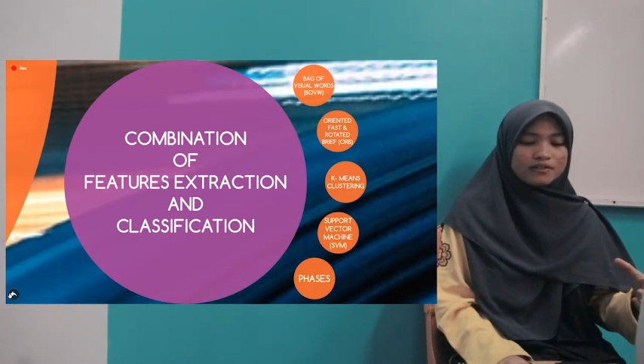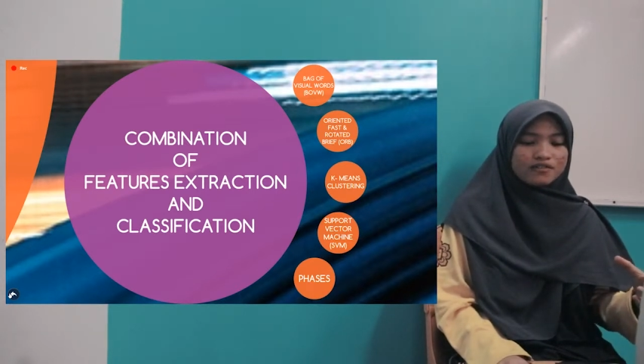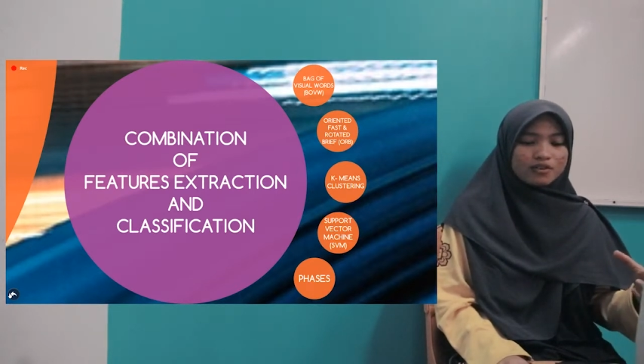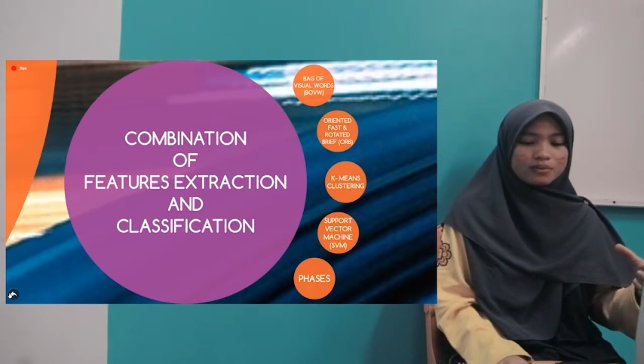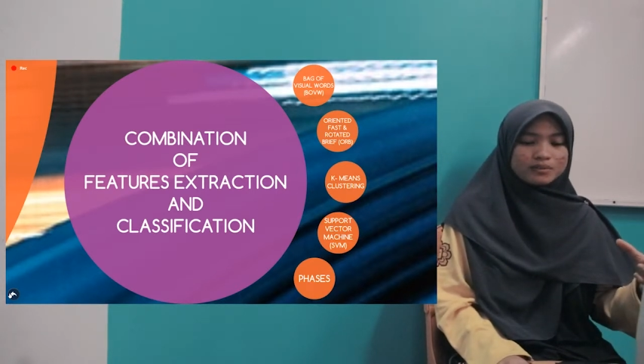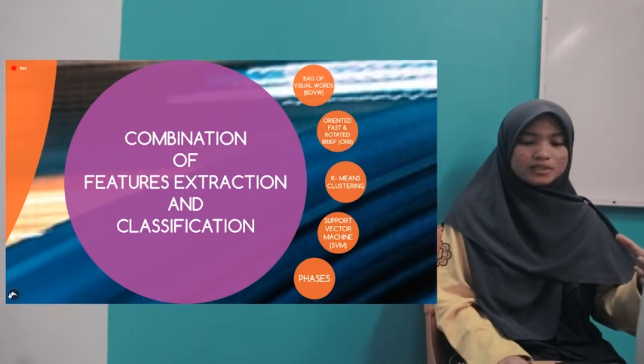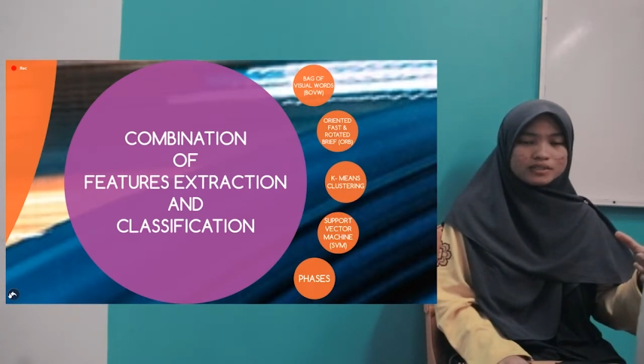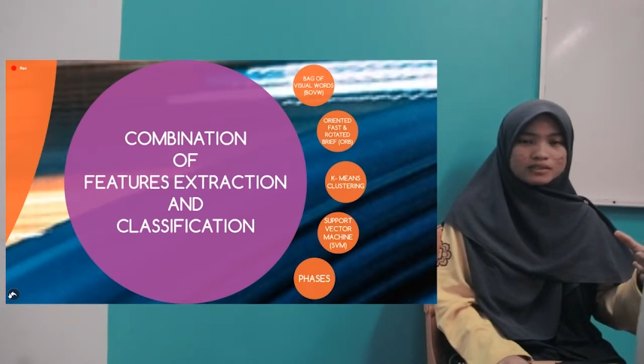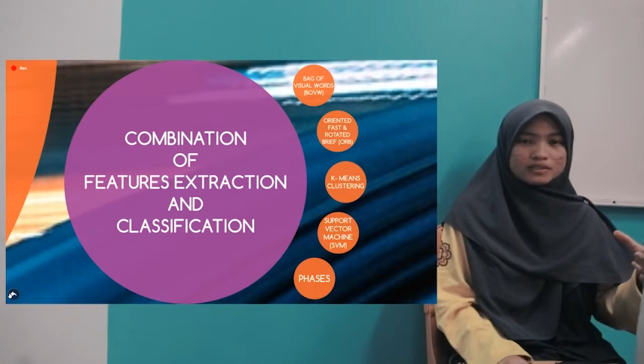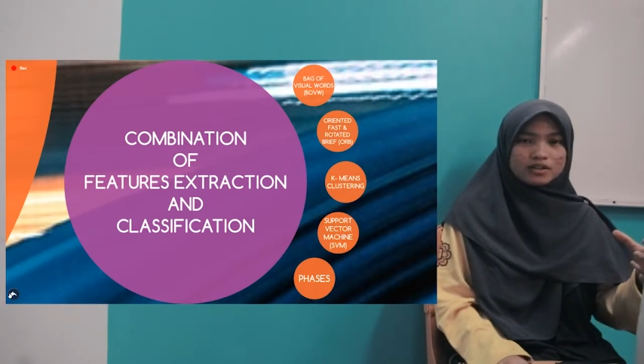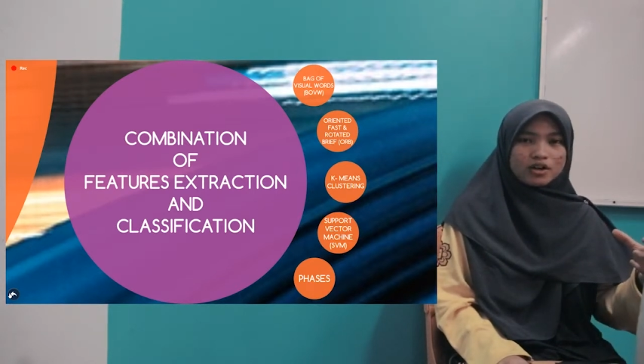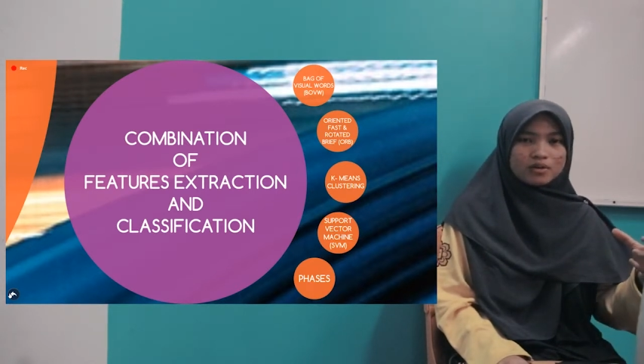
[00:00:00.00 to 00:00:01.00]
from
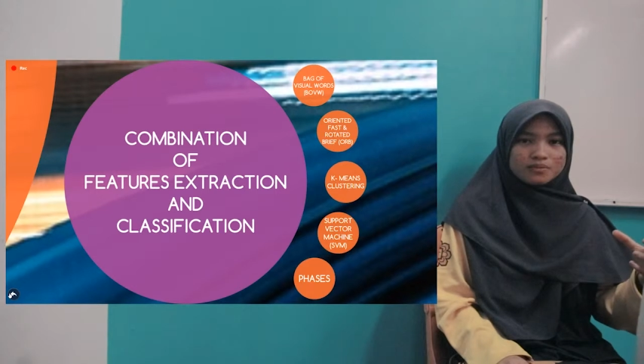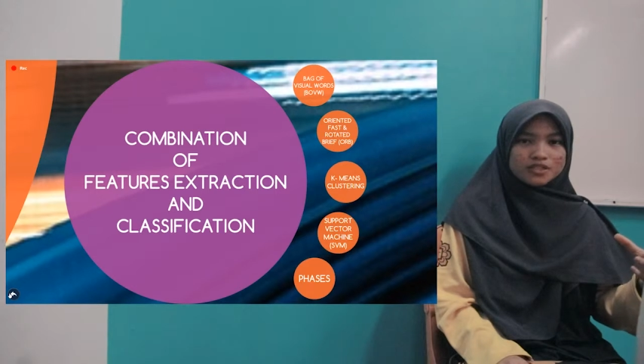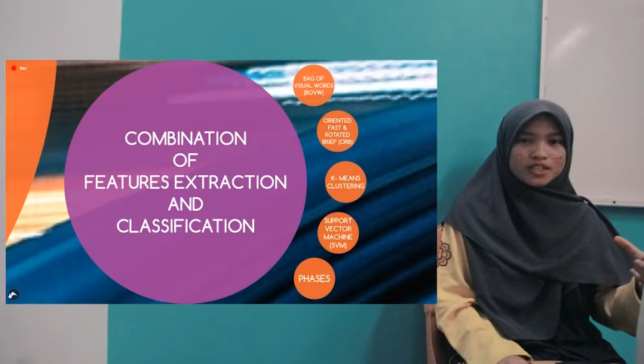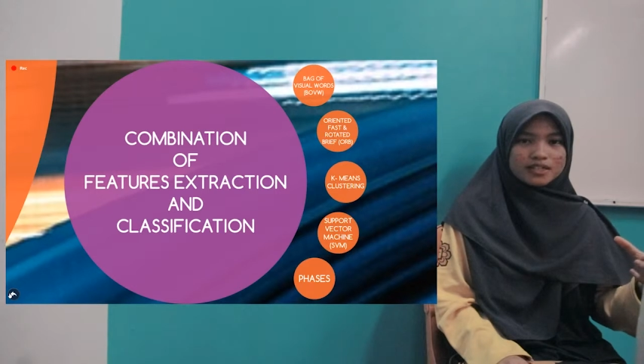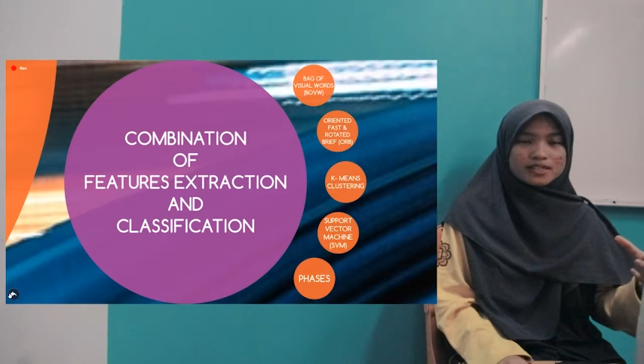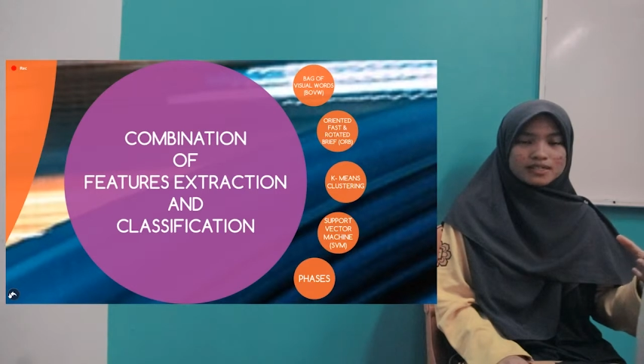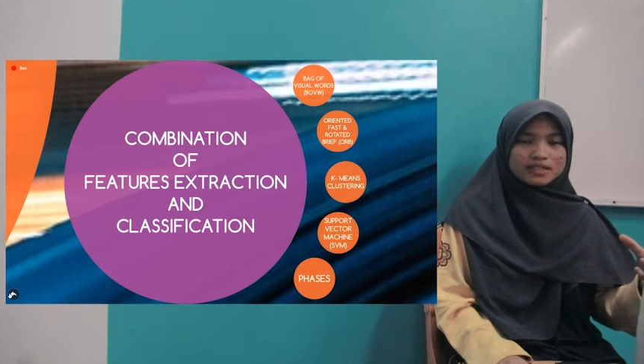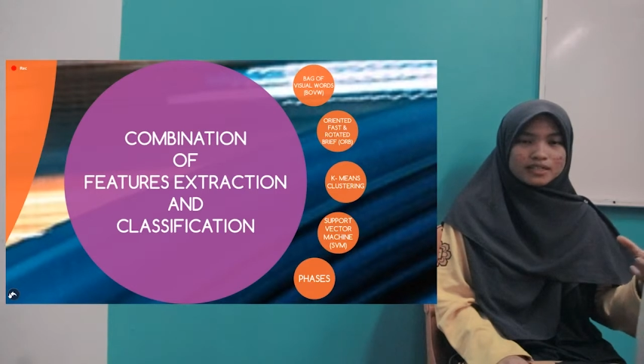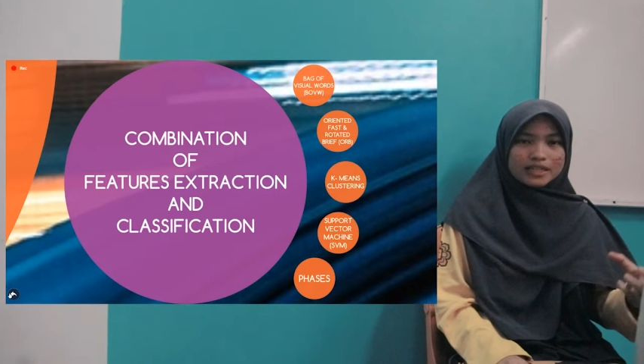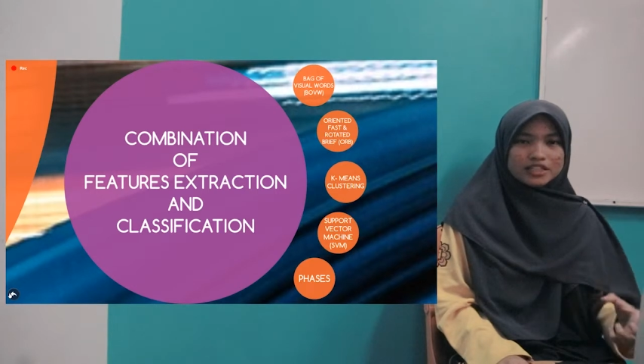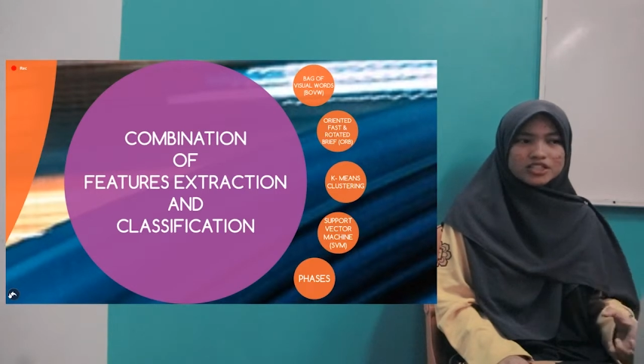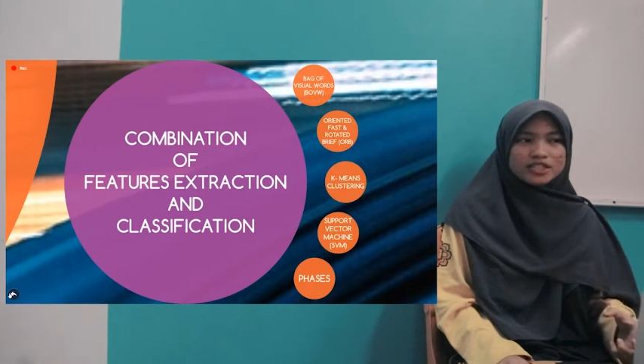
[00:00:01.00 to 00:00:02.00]
the objects
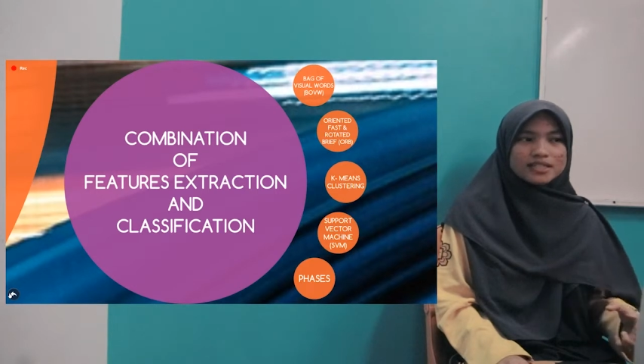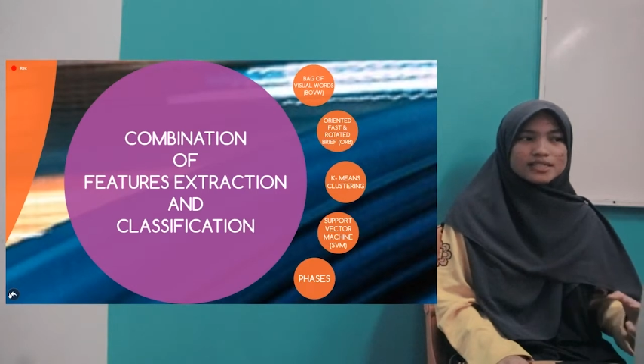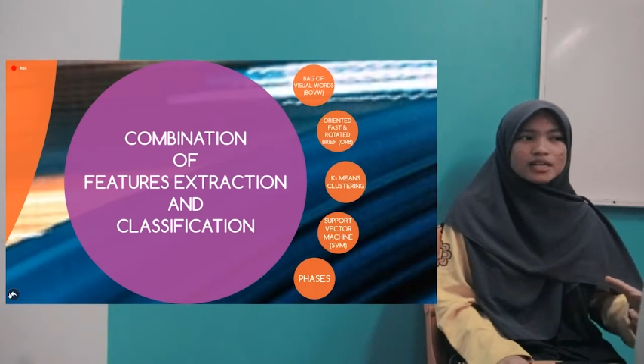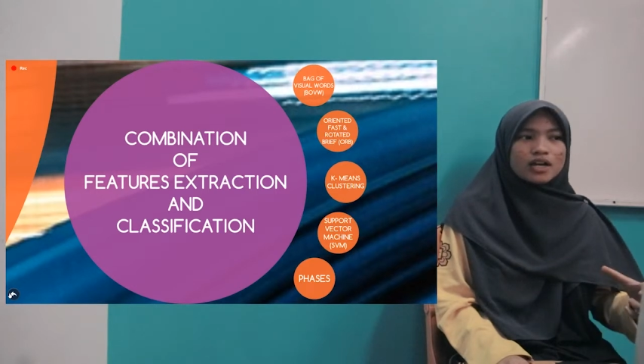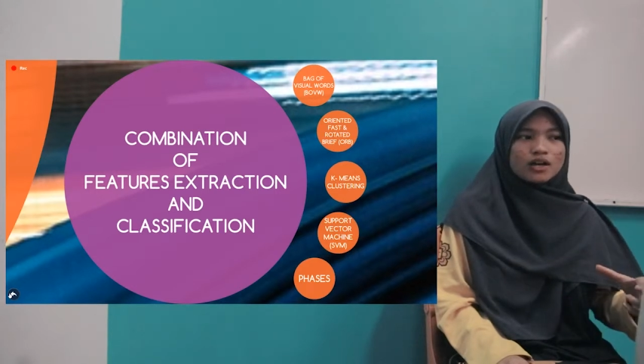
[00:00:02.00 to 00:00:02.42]
detections,